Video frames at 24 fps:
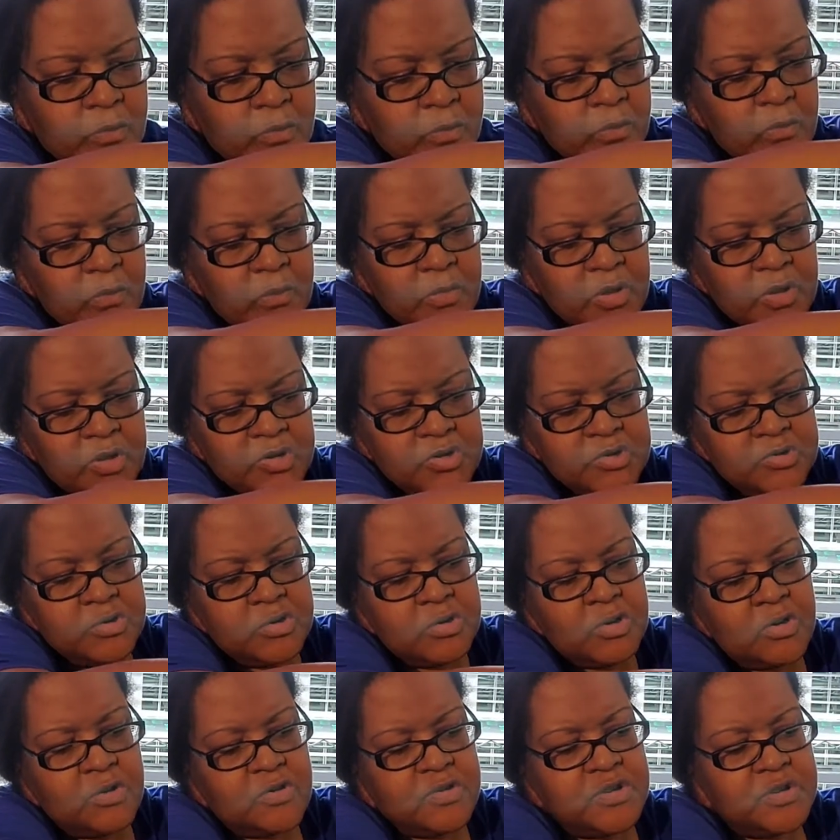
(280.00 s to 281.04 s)
Make sure you
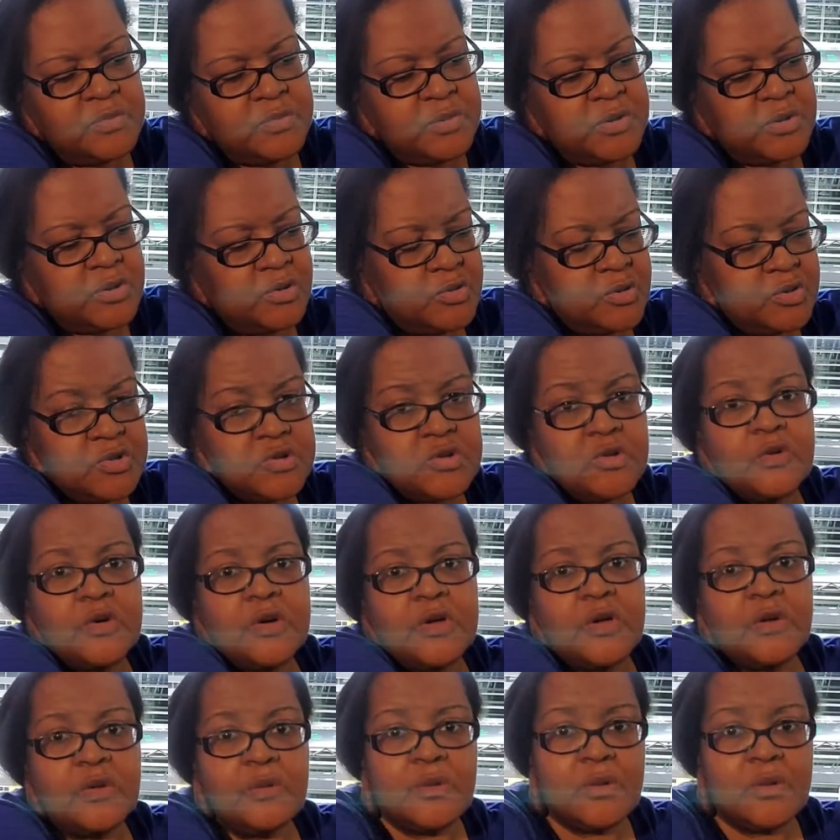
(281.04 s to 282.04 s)
don't spill the soil.